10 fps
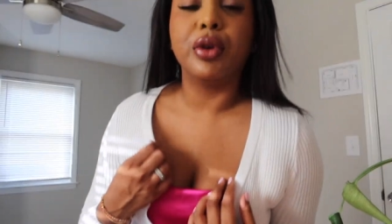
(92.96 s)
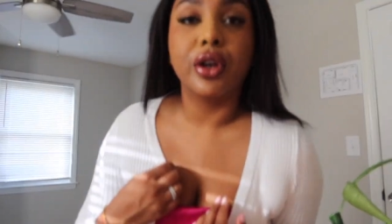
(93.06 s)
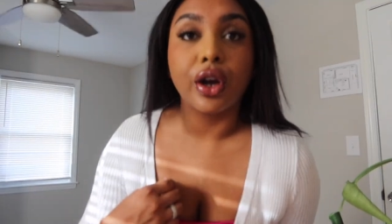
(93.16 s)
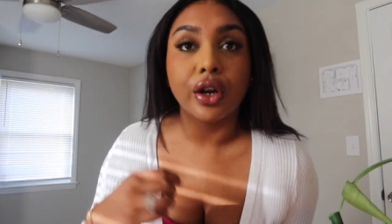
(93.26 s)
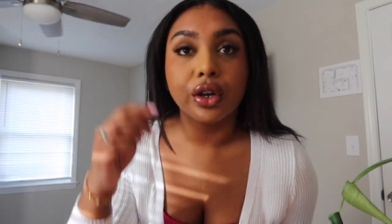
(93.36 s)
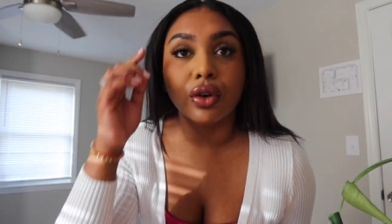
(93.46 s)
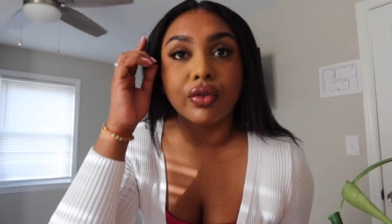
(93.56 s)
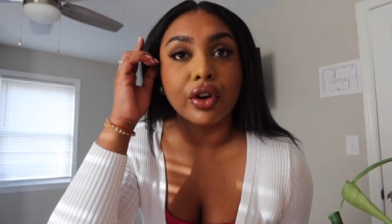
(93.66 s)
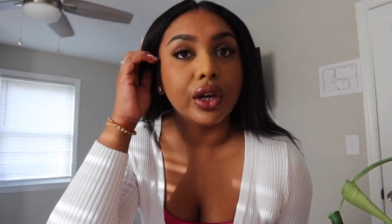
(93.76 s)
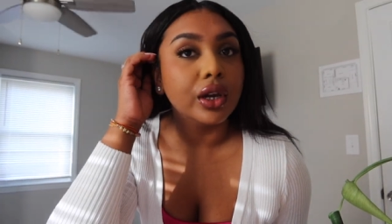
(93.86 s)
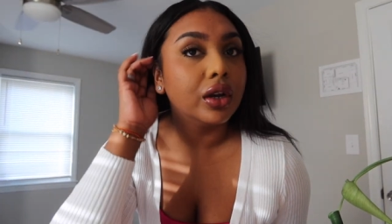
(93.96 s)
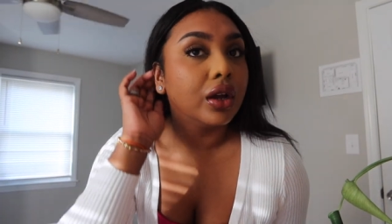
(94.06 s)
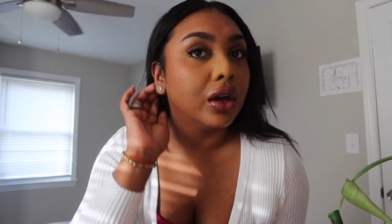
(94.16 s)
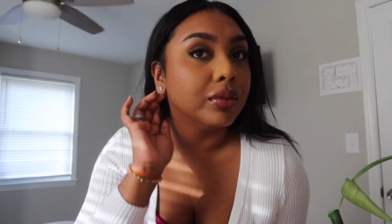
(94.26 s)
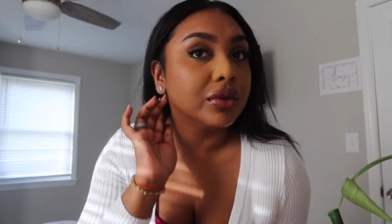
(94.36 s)
put a cardigan over it.
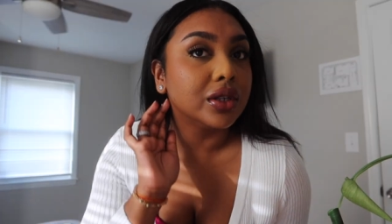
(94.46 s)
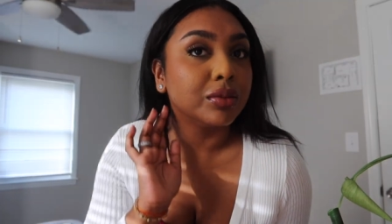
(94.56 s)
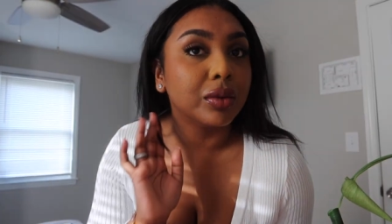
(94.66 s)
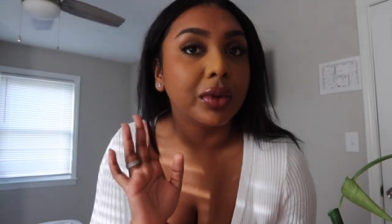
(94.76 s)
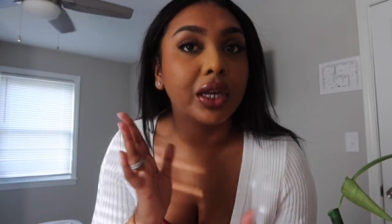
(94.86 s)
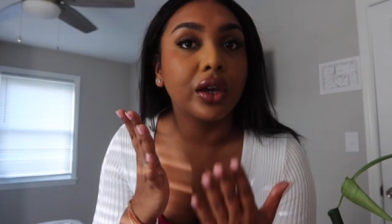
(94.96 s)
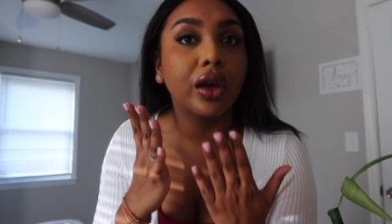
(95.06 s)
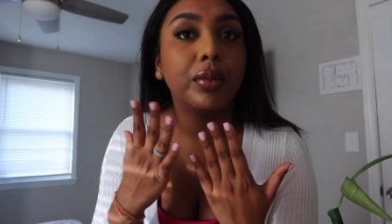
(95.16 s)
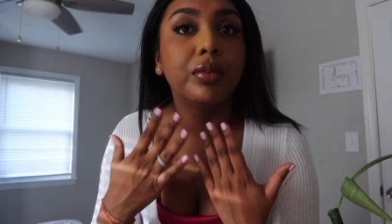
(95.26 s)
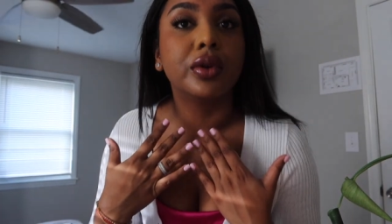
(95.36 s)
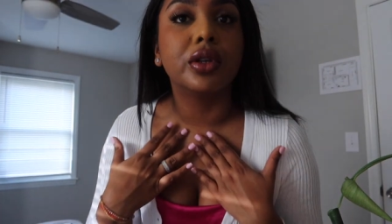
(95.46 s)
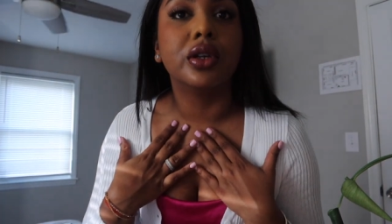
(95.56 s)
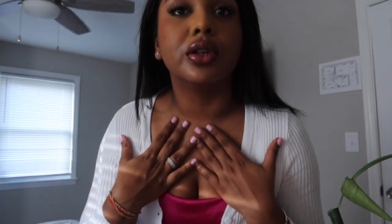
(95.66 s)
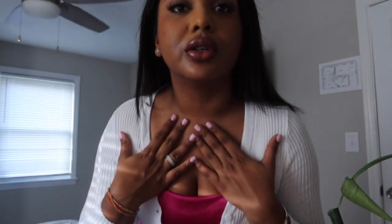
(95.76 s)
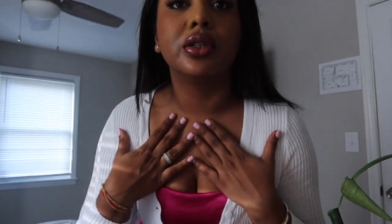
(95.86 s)
Um, simple makeup, uh,